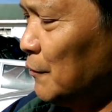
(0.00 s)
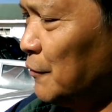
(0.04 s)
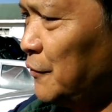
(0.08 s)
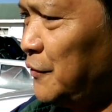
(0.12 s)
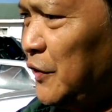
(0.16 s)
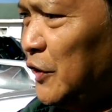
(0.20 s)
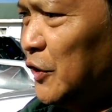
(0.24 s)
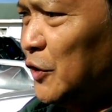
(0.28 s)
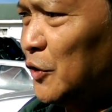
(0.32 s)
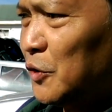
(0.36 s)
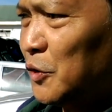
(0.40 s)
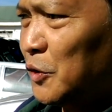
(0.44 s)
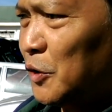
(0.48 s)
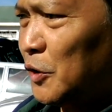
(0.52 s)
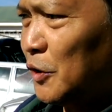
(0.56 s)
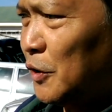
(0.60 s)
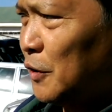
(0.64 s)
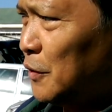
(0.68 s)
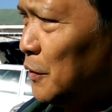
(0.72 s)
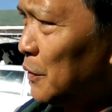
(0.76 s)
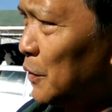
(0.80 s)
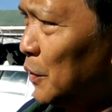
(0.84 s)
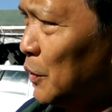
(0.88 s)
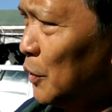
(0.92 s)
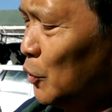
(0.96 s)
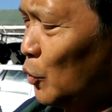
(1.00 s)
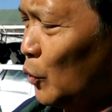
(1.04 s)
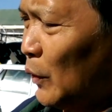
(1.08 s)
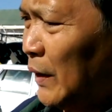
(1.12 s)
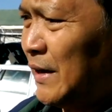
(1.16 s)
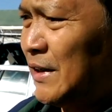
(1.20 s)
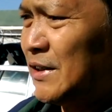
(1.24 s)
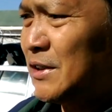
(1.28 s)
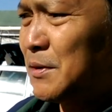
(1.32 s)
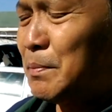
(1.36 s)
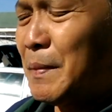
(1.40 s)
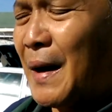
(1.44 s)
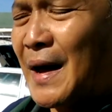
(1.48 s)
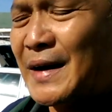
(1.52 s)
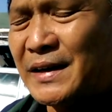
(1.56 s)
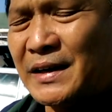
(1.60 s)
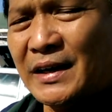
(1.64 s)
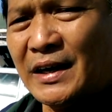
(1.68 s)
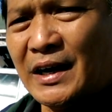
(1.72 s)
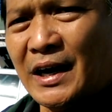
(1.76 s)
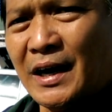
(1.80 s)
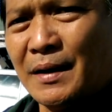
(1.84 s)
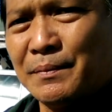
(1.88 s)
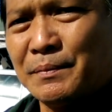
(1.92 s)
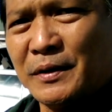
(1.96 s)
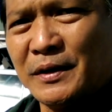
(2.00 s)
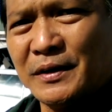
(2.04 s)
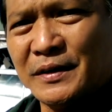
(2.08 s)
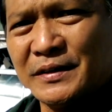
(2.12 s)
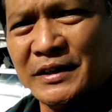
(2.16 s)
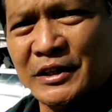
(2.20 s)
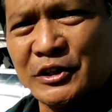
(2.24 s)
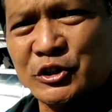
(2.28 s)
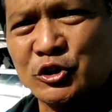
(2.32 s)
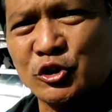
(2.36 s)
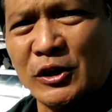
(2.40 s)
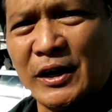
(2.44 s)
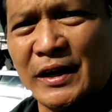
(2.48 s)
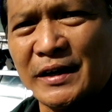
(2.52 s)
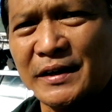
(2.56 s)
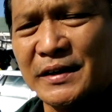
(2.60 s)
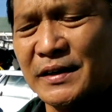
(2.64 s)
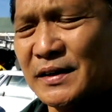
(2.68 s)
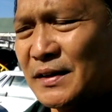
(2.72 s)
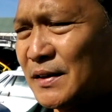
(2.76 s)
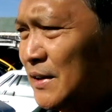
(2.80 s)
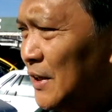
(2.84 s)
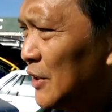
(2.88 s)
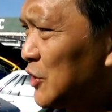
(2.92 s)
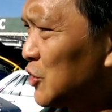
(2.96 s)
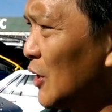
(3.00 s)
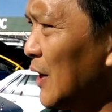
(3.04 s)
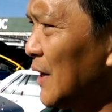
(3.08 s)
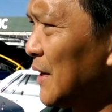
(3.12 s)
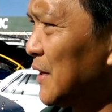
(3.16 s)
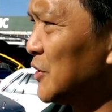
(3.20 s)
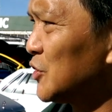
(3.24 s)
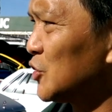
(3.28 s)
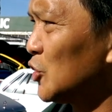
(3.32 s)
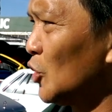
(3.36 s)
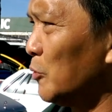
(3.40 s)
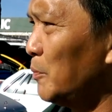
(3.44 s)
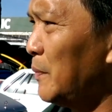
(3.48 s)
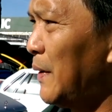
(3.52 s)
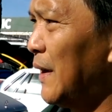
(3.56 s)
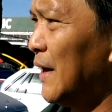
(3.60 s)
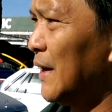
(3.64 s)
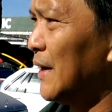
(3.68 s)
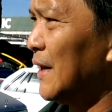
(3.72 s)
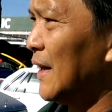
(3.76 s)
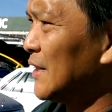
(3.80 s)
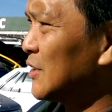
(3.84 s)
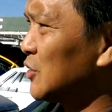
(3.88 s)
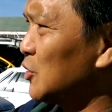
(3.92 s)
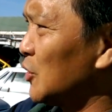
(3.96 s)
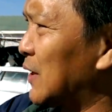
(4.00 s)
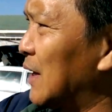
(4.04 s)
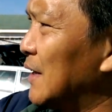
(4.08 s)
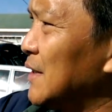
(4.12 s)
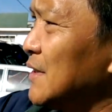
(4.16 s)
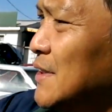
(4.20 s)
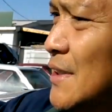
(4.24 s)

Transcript: view when he's backing up the truck. The truck is so big, as you can